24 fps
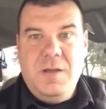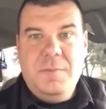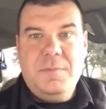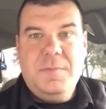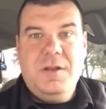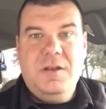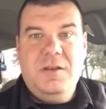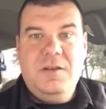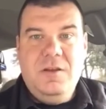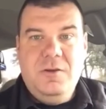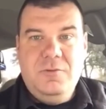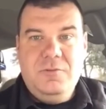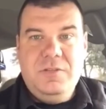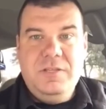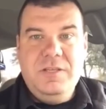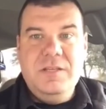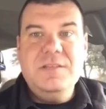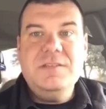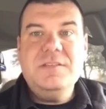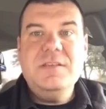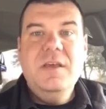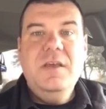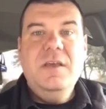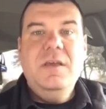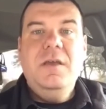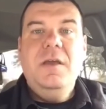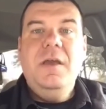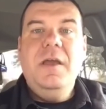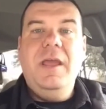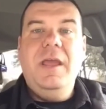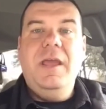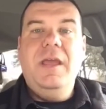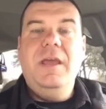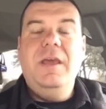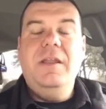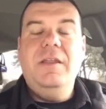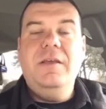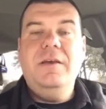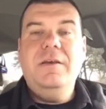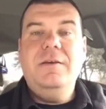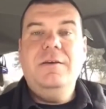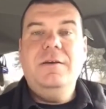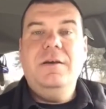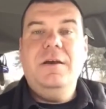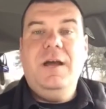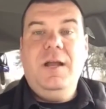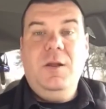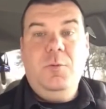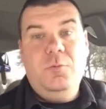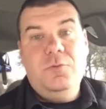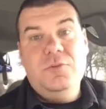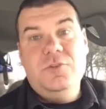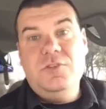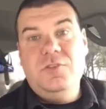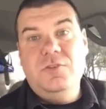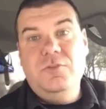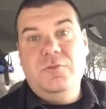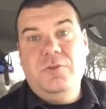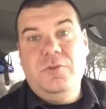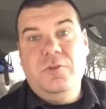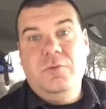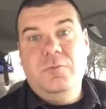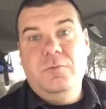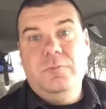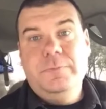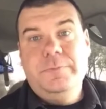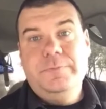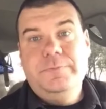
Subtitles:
I'm going to note this, and I will sue you